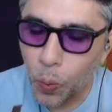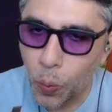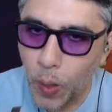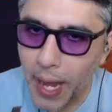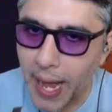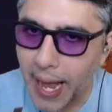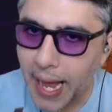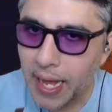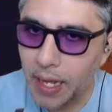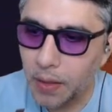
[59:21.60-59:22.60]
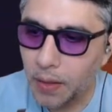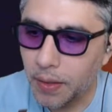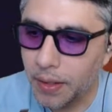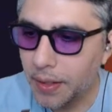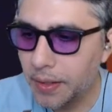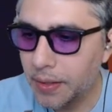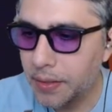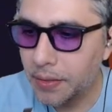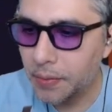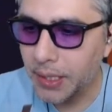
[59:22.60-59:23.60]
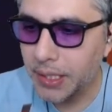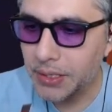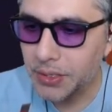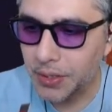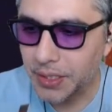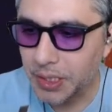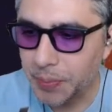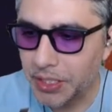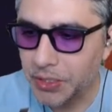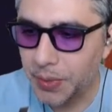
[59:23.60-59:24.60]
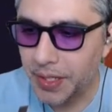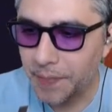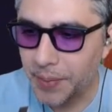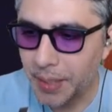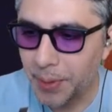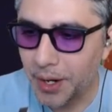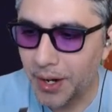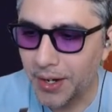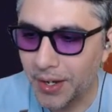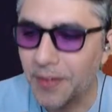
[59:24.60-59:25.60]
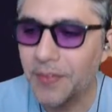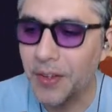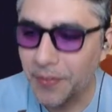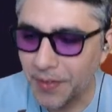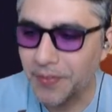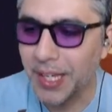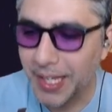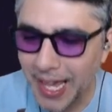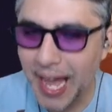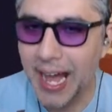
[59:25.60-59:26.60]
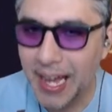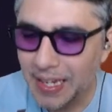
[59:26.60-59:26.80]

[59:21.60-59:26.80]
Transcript: how we need to store this space would have been part of the 50. Yeah.